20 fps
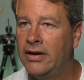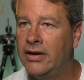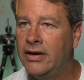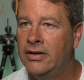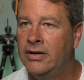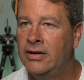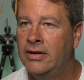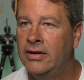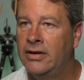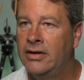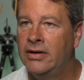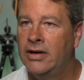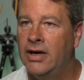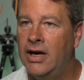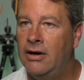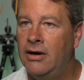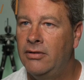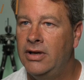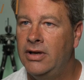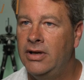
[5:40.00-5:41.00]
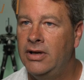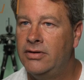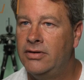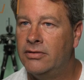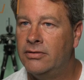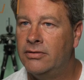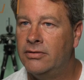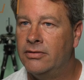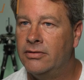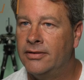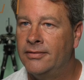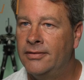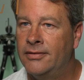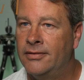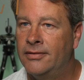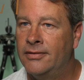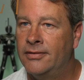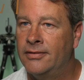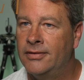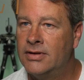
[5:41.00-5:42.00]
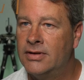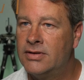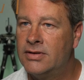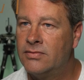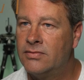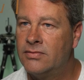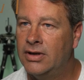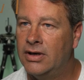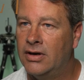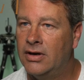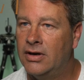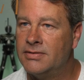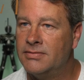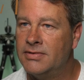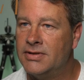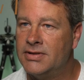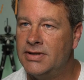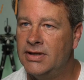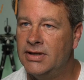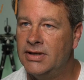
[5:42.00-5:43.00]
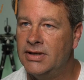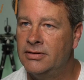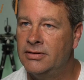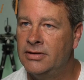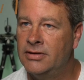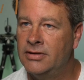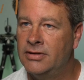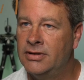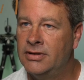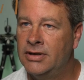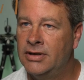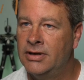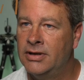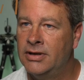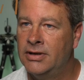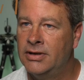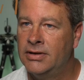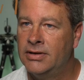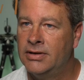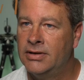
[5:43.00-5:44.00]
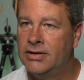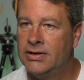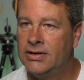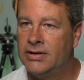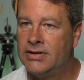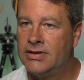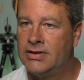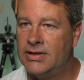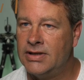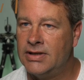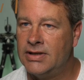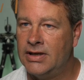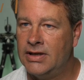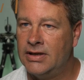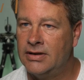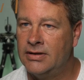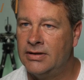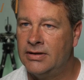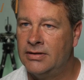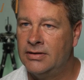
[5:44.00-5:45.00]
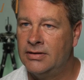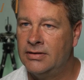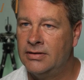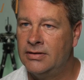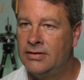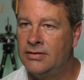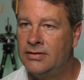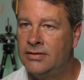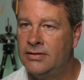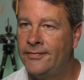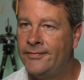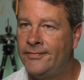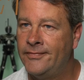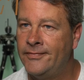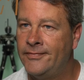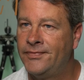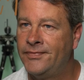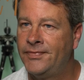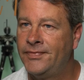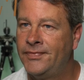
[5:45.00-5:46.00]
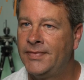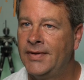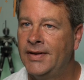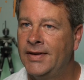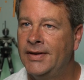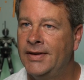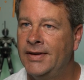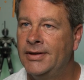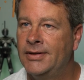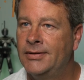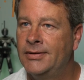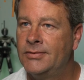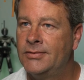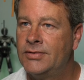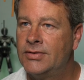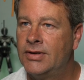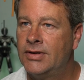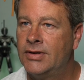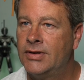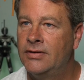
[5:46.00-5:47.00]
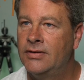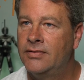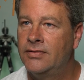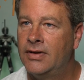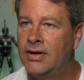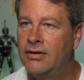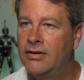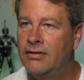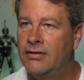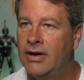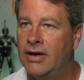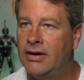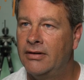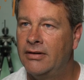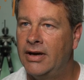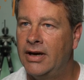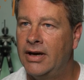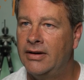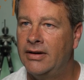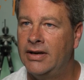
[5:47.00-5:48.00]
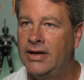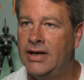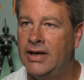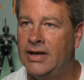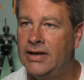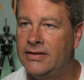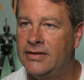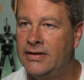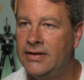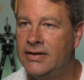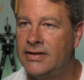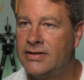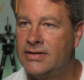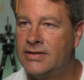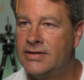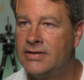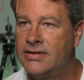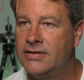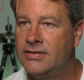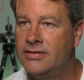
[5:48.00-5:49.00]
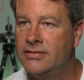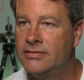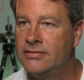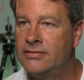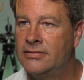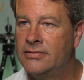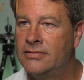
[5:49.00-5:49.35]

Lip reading: How are you doing? It's really awesome to see you. Let's see. I'm trying to figure out how to get this to